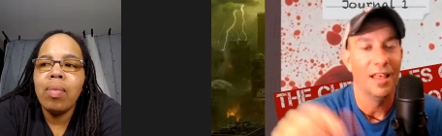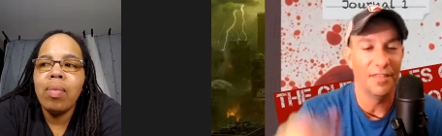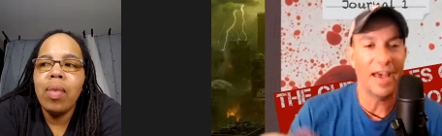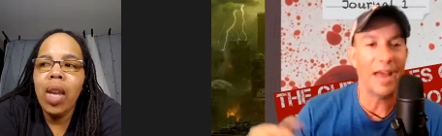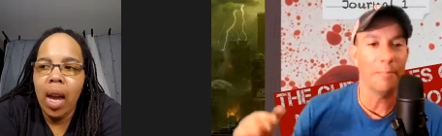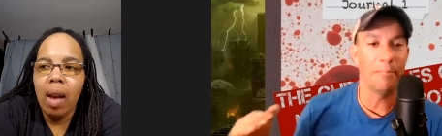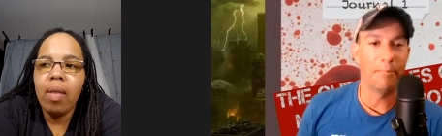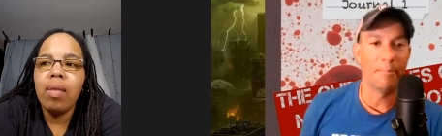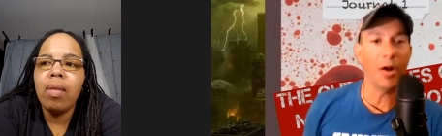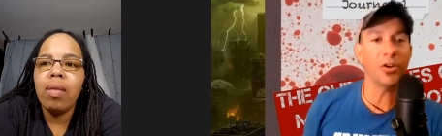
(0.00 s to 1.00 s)
Speaker 1: That yeah.
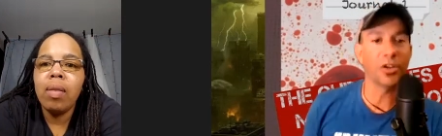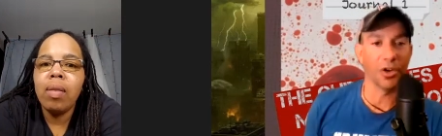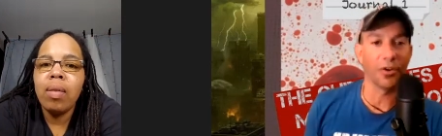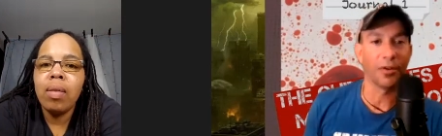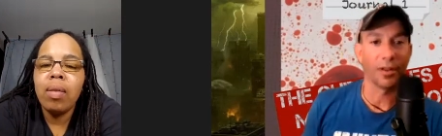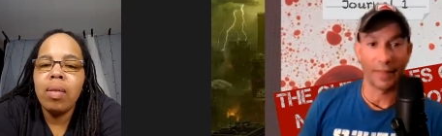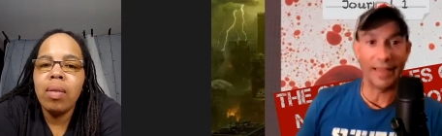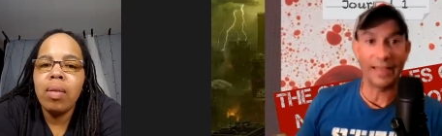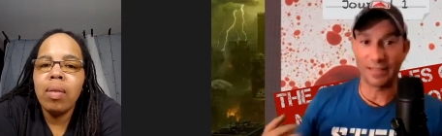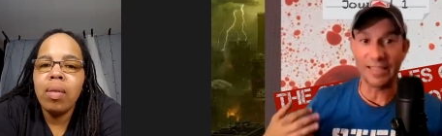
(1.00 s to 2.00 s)
bunker,
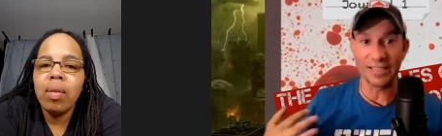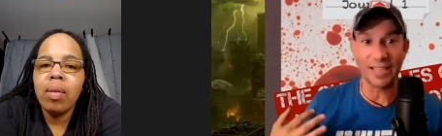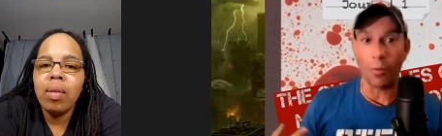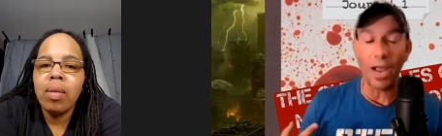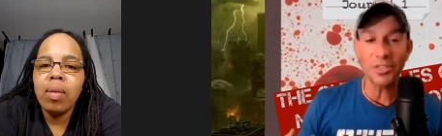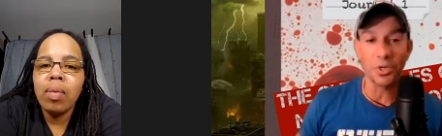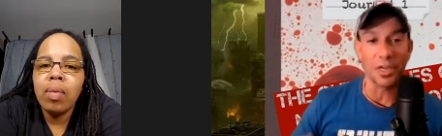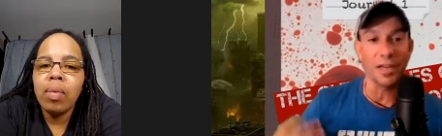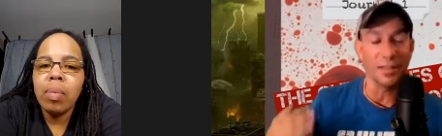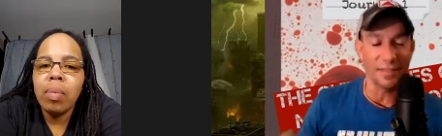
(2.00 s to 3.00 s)
that this is how I took
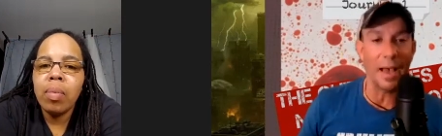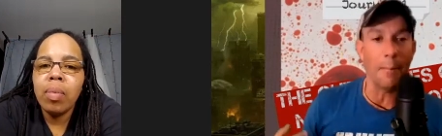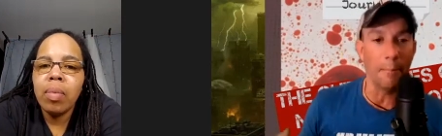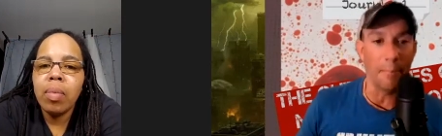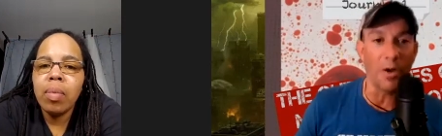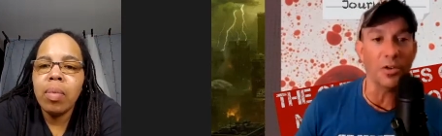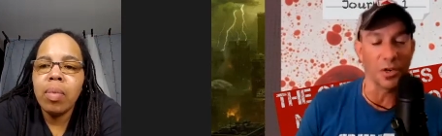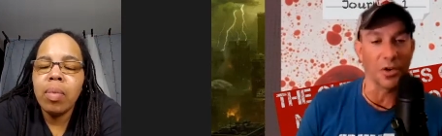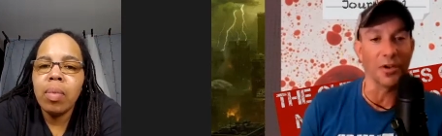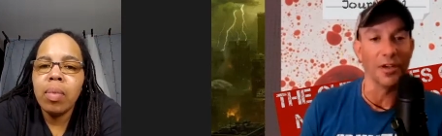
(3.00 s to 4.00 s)
it. That
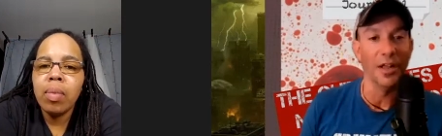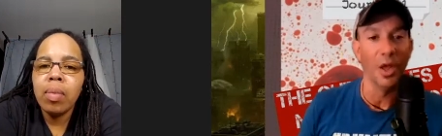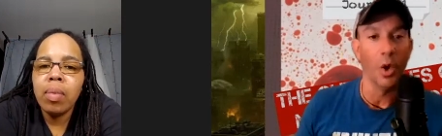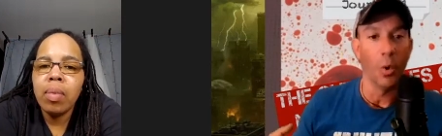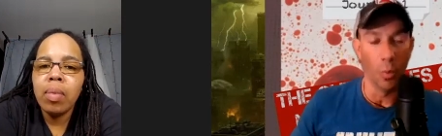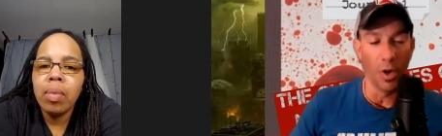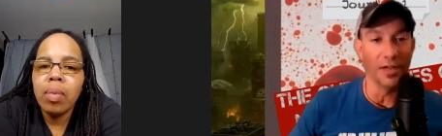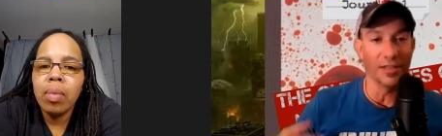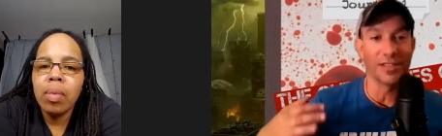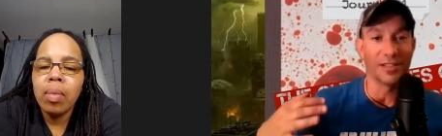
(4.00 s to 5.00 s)
bunker
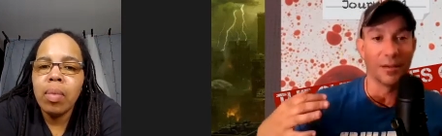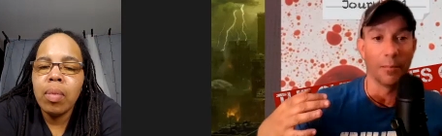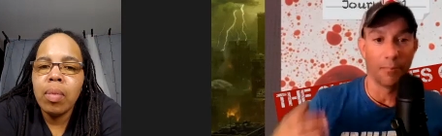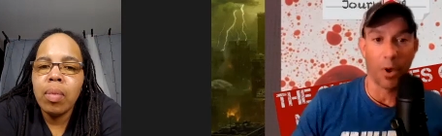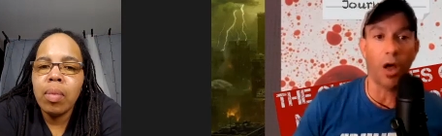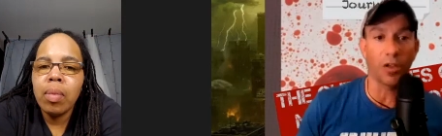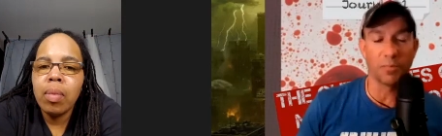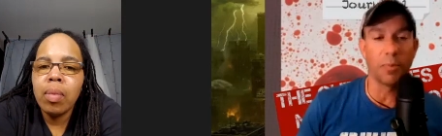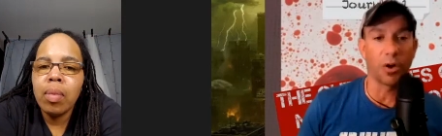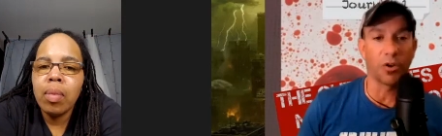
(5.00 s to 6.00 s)
was Paul's
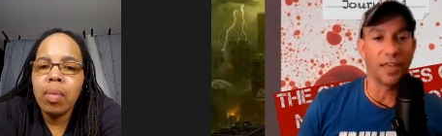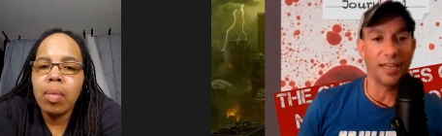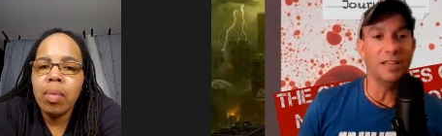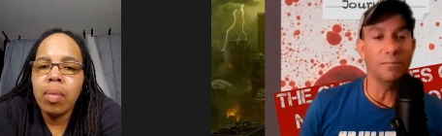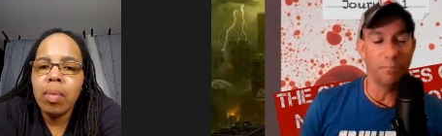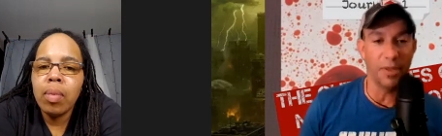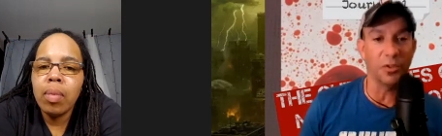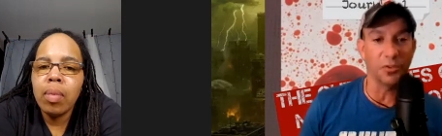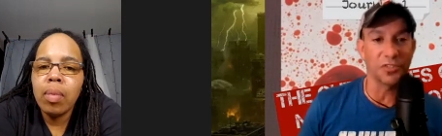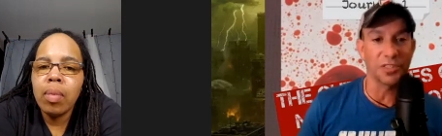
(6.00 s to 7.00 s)
bunker that he
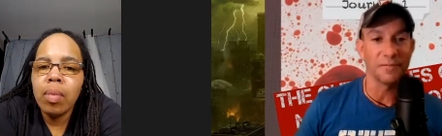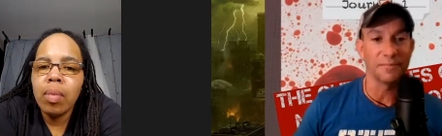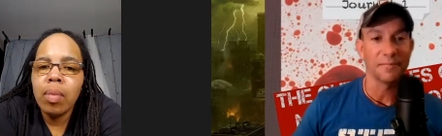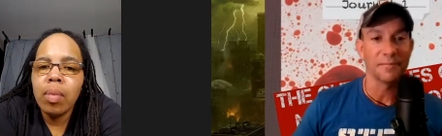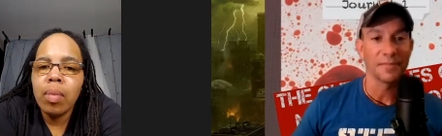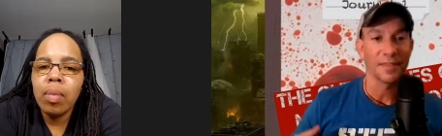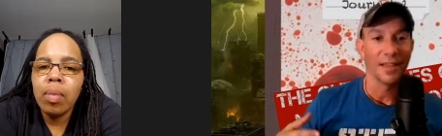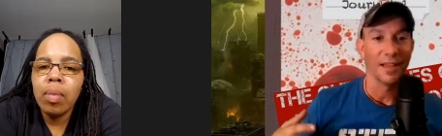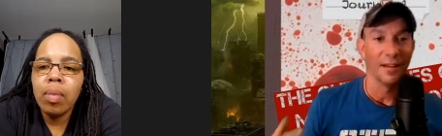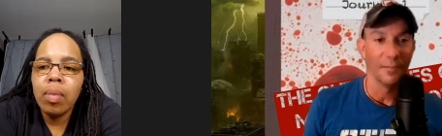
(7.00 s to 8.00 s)
built
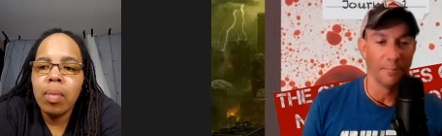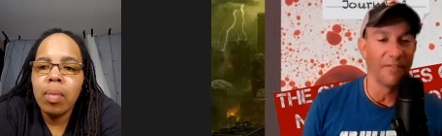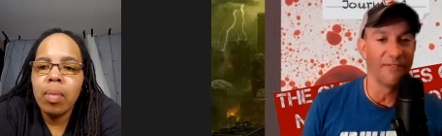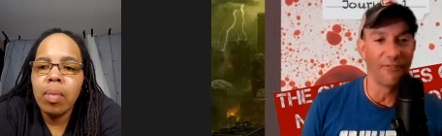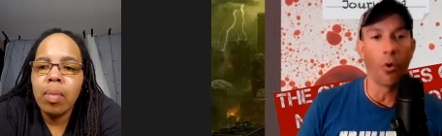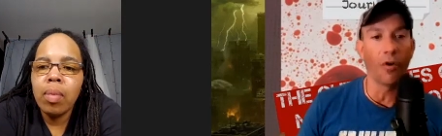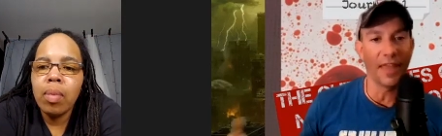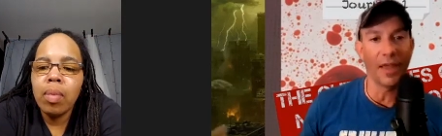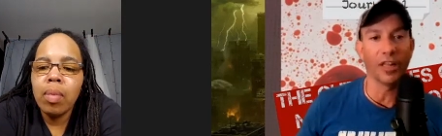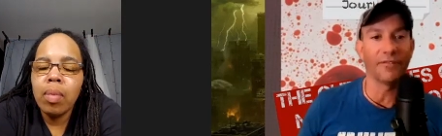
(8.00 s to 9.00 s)
before
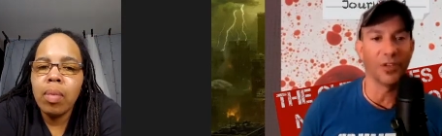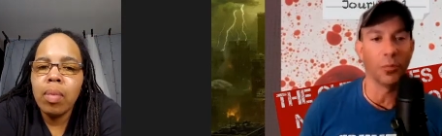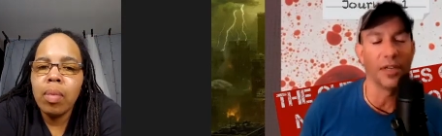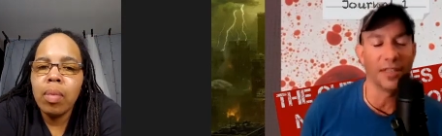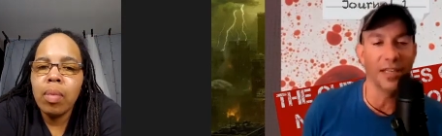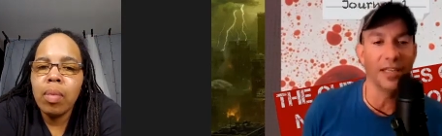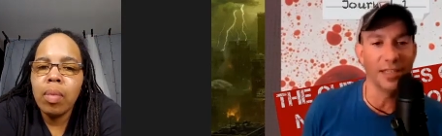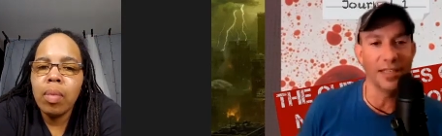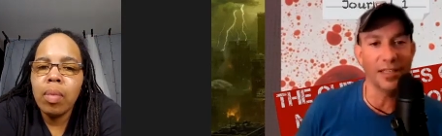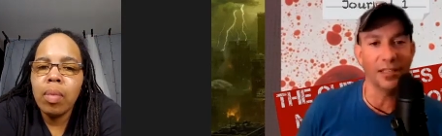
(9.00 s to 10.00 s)
they left and went to
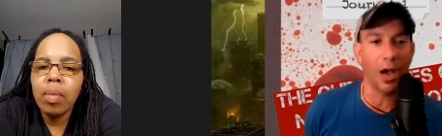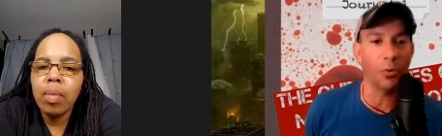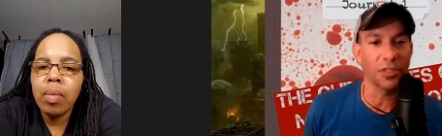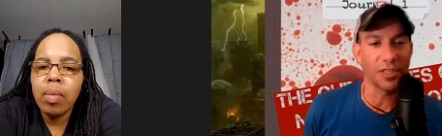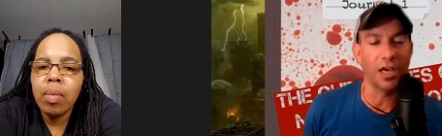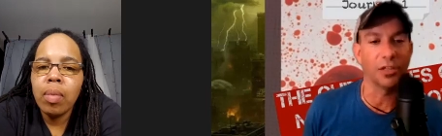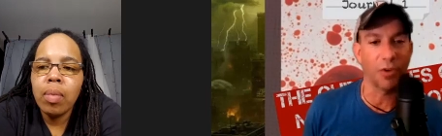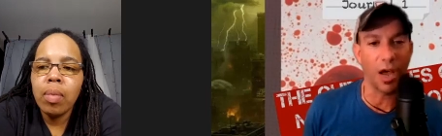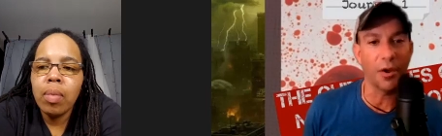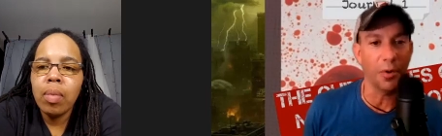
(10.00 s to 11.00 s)
Indian Hill out in
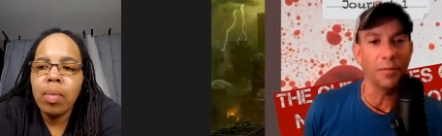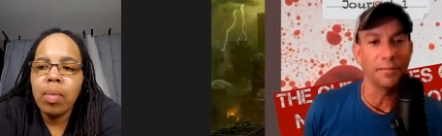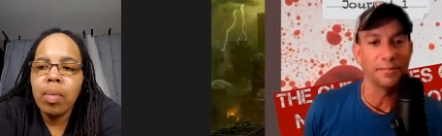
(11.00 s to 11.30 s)
Colorado.